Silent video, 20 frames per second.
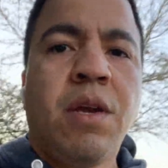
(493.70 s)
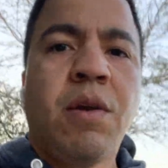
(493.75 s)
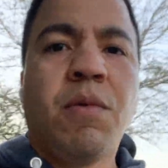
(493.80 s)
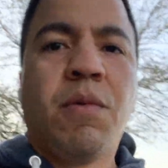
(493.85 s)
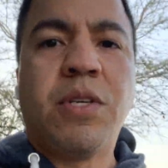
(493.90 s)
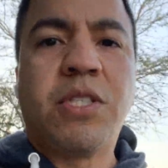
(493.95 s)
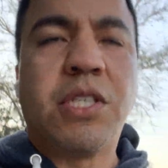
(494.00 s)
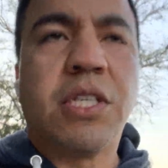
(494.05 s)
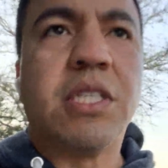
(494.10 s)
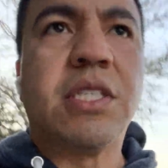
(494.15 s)

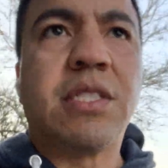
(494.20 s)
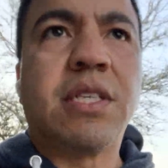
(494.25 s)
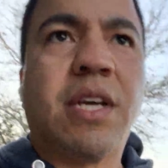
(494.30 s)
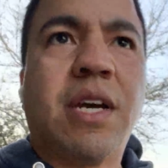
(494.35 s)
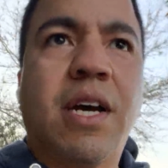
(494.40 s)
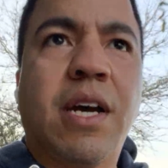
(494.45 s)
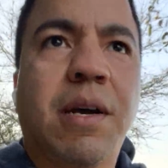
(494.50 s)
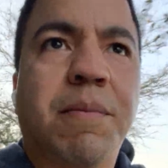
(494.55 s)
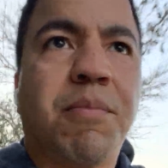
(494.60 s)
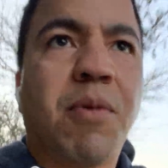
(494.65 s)
which is
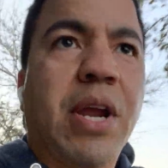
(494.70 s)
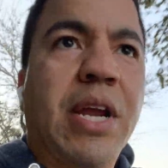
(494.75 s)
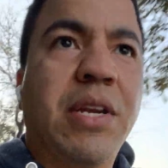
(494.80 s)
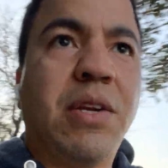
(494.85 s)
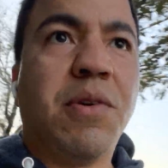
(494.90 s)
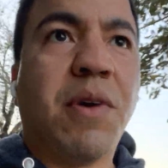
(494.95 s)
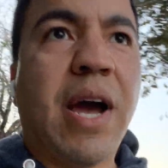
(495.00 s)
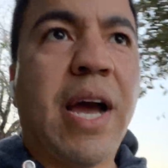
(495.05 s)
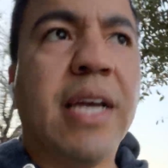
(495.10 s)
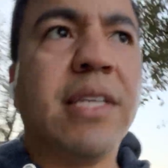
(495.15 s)
a brand
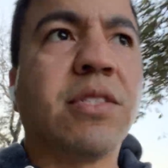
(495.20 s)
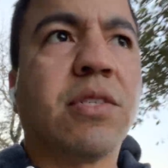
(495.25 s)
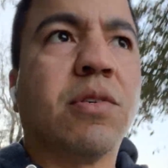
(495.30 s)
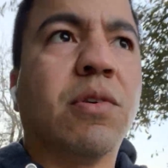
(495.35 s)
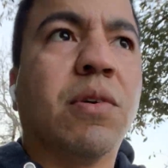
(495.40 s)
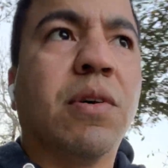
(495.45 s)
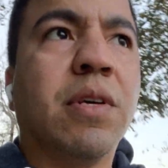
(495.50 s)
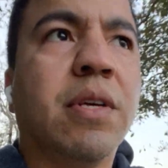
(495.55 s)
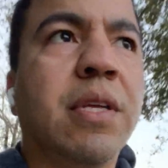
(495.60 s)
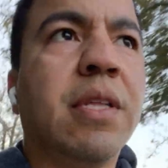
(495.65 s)
new high
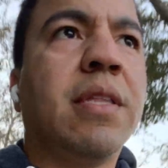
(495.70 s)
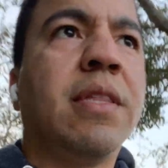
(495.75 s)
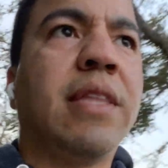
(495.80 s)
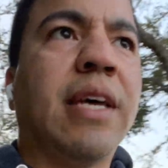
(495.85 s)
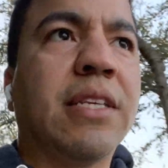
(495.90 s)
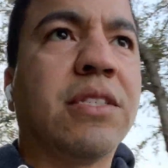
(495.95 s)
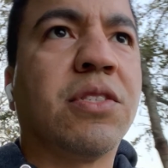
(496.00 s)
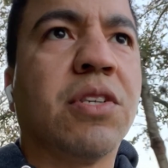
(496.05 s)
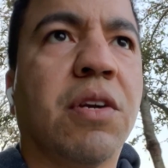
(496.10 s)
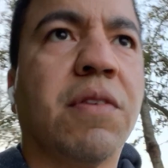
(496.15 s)
school
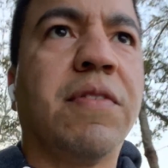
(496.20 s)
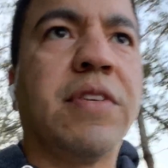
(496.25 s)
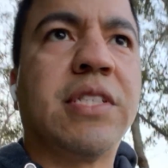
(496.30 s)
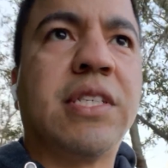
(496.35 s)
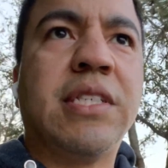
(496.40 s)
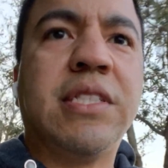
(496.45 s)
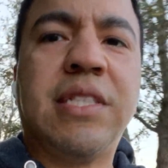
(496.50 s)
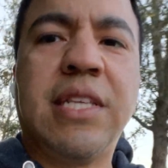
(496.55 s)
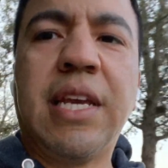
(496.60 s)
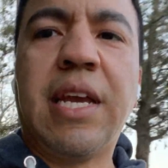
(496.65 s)
that
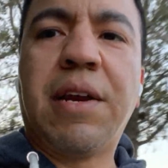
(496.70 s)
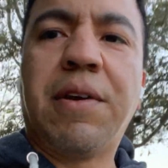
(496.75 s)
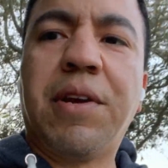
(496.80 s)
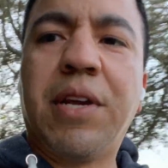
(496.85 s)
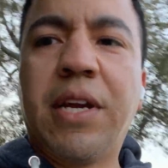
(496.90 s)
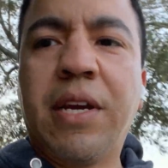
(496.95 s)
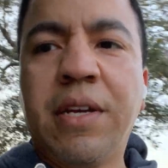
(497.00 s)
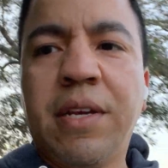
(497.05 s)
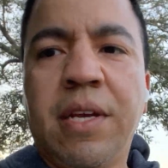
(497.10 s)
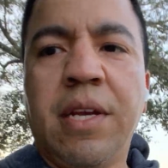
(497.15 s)
services the
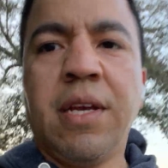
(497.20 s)
area.